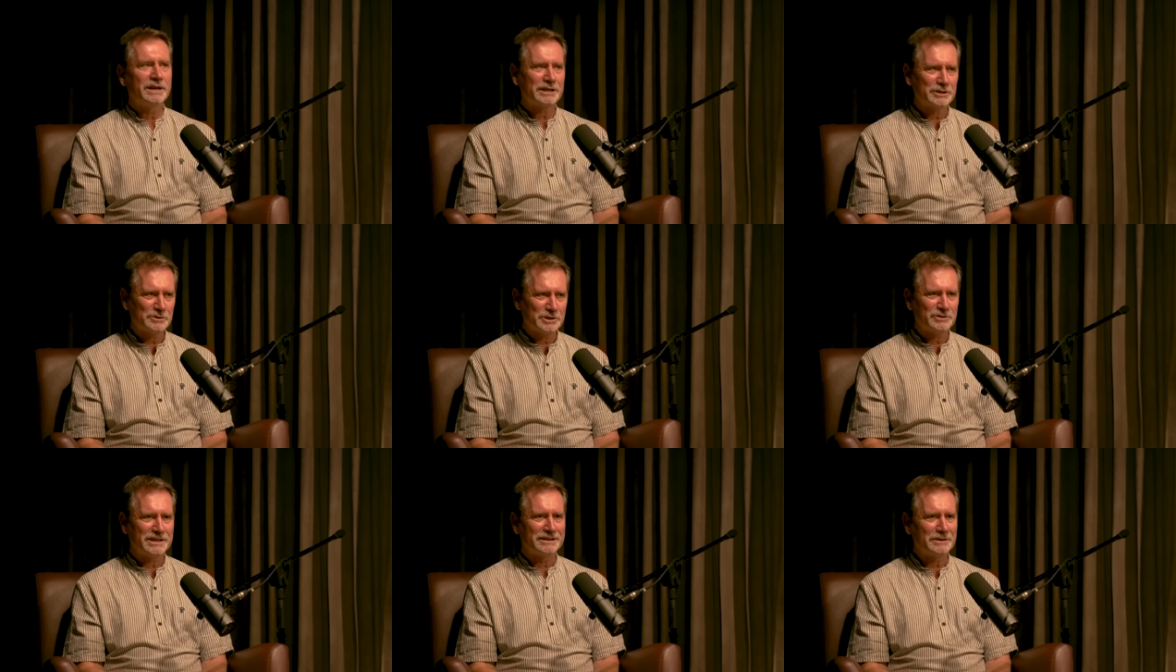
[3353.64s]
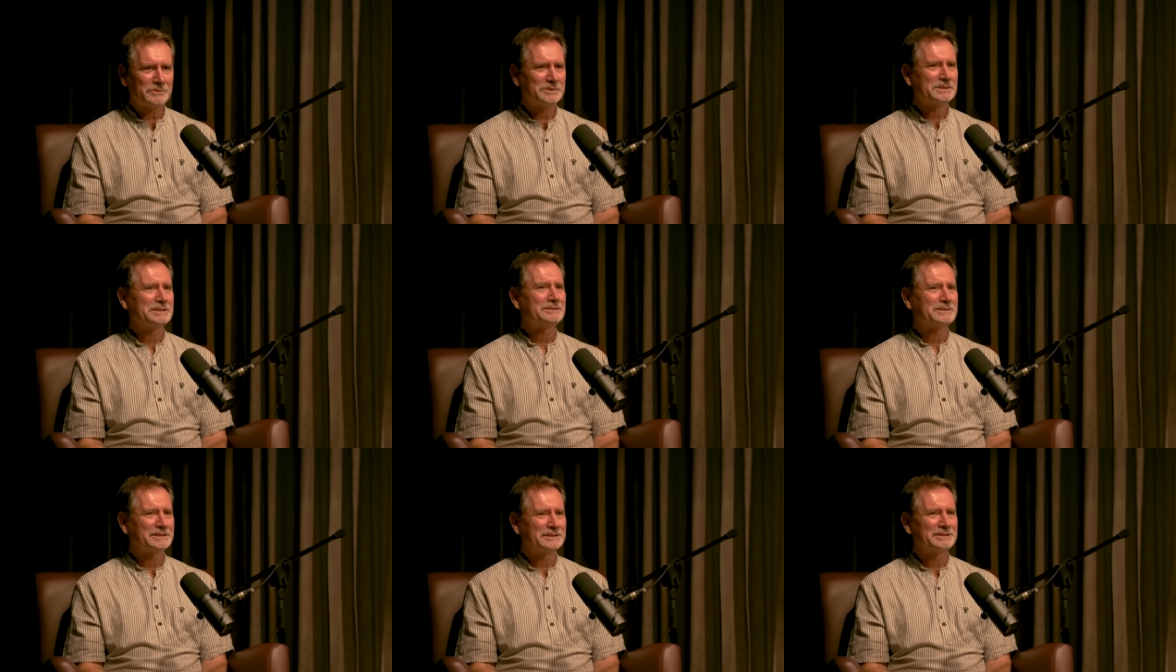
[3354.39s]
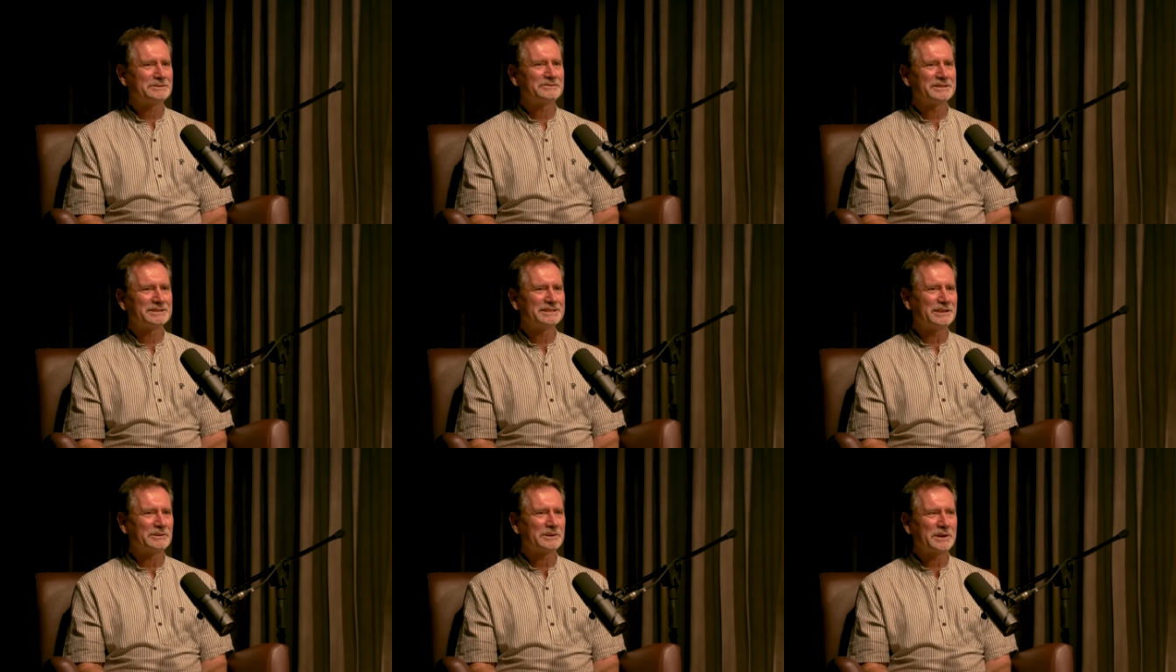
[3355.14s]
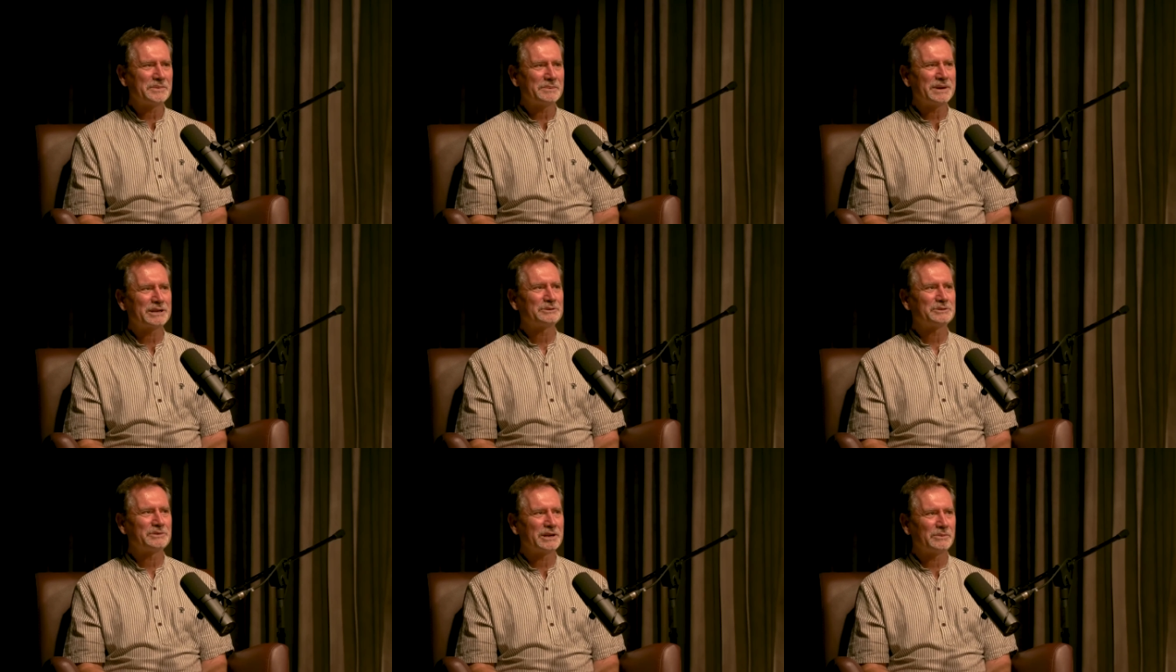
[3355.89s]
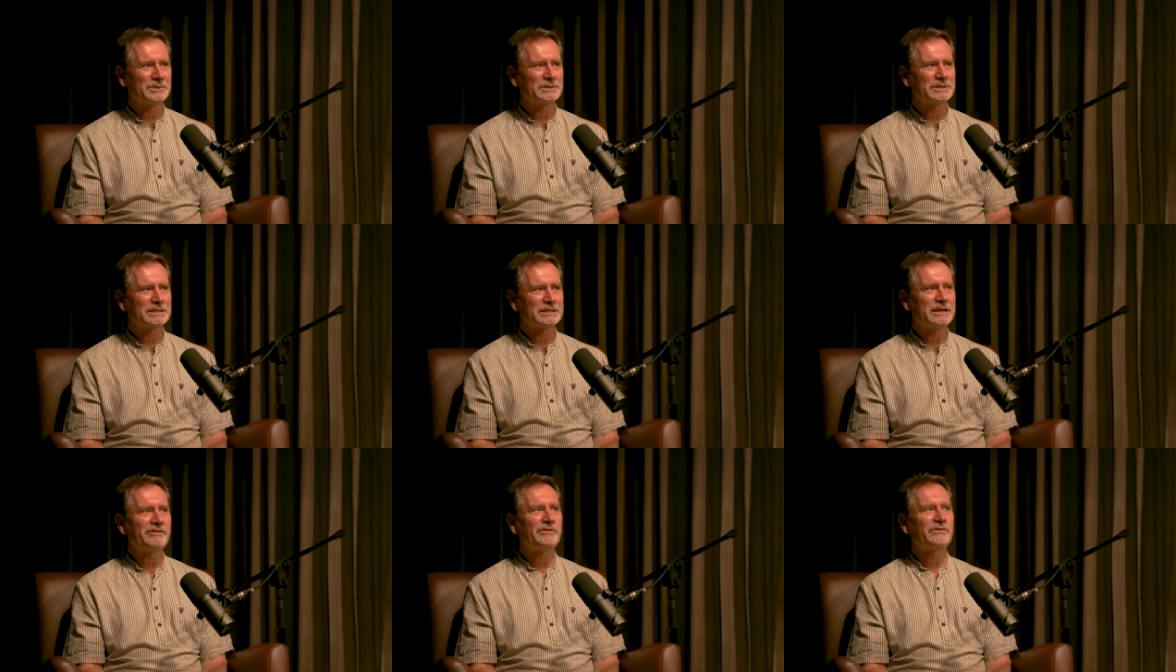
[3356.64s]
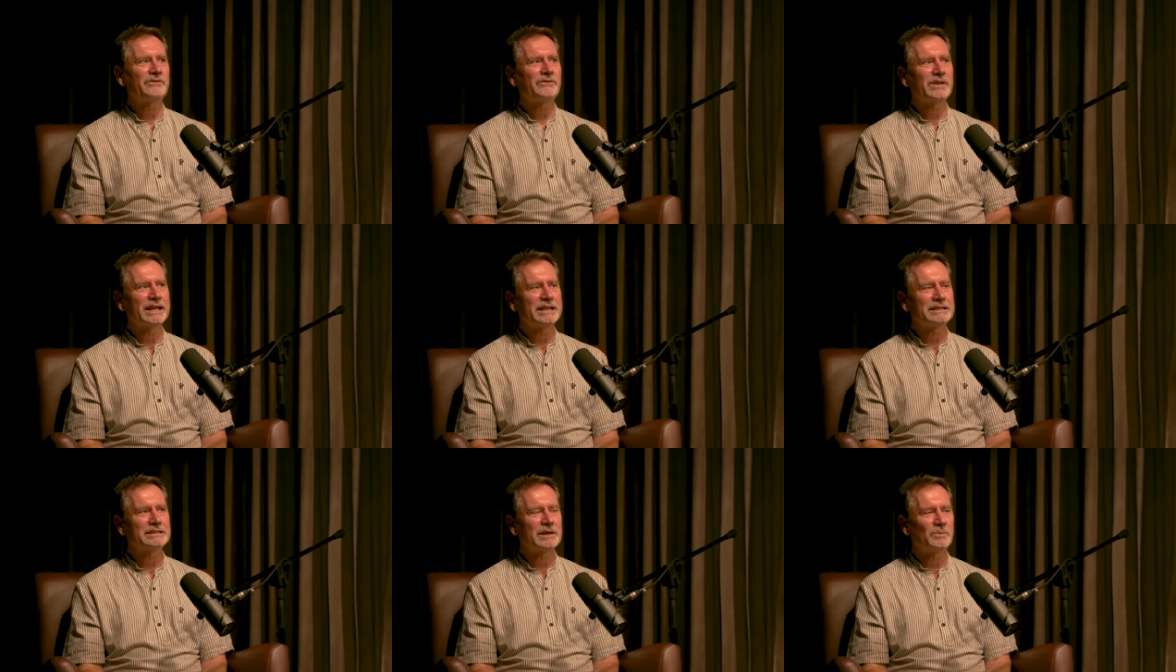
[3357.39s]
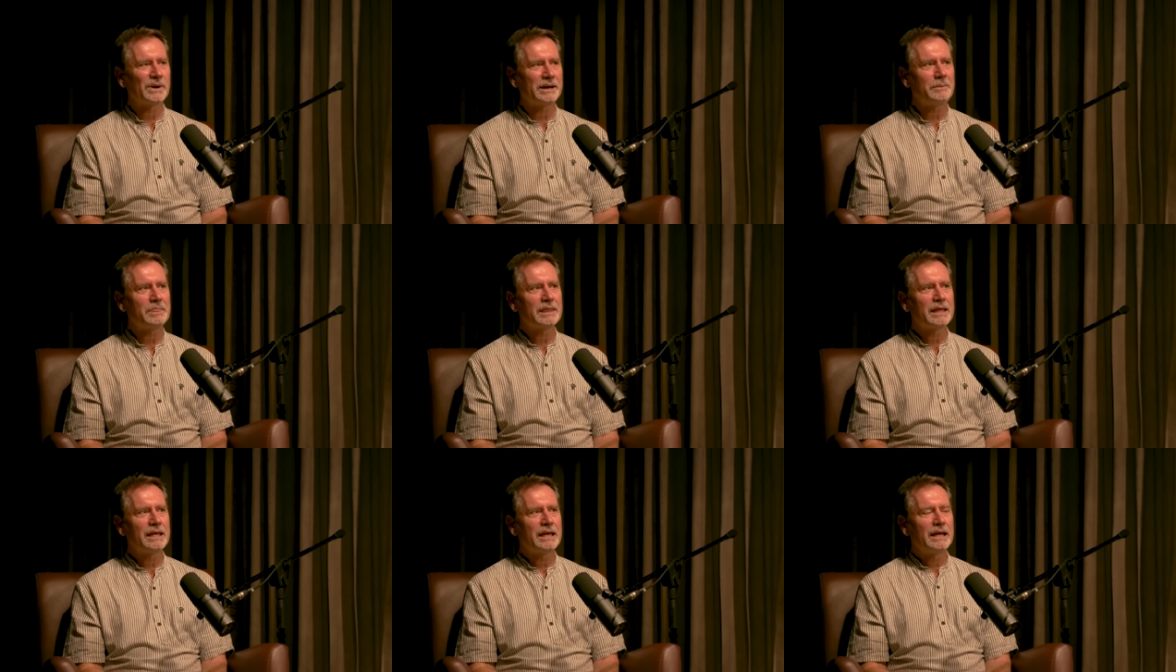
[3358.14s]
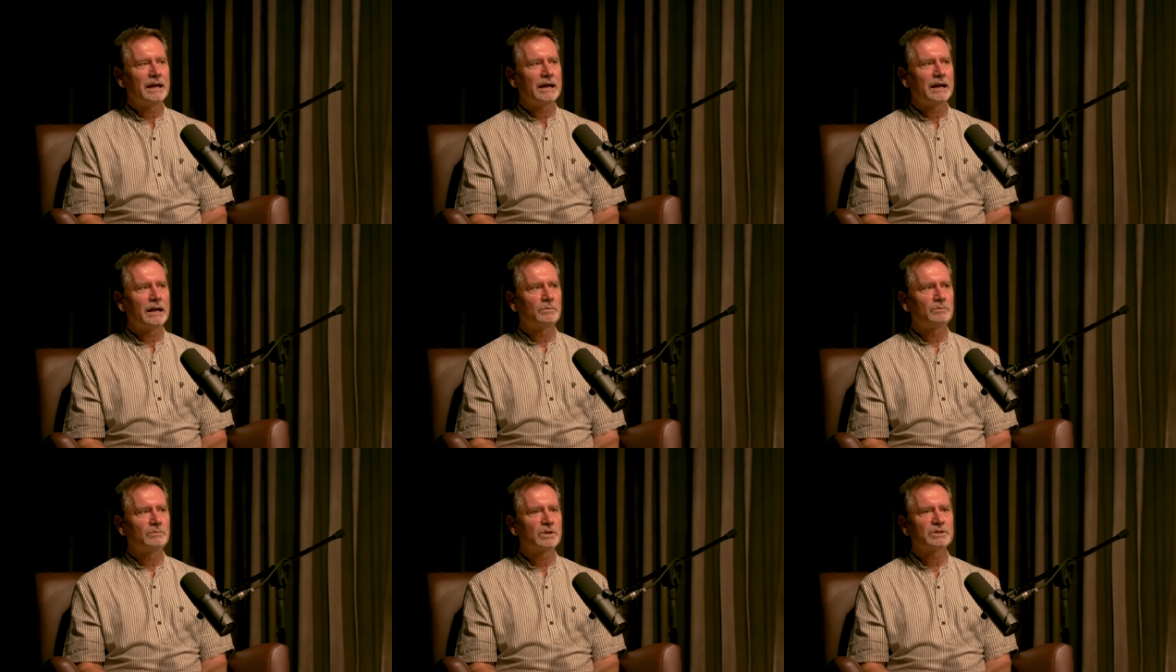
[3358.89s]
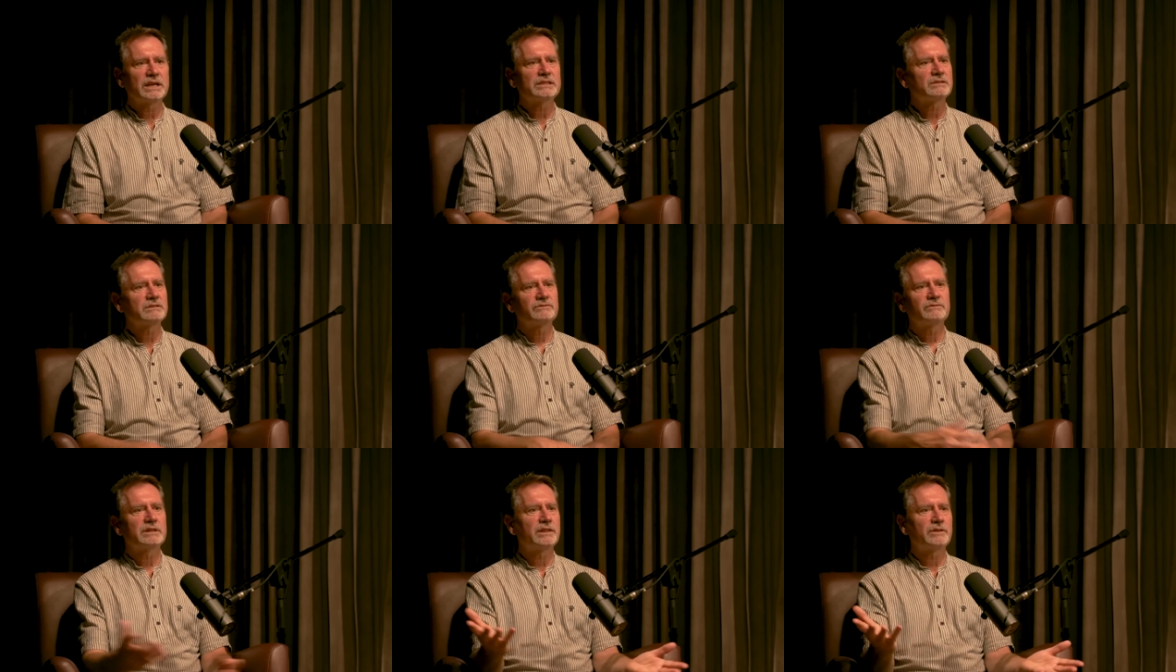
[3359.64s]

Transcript: Back to Australia. That was the coming back to Australia was tough in some way because I'd sort of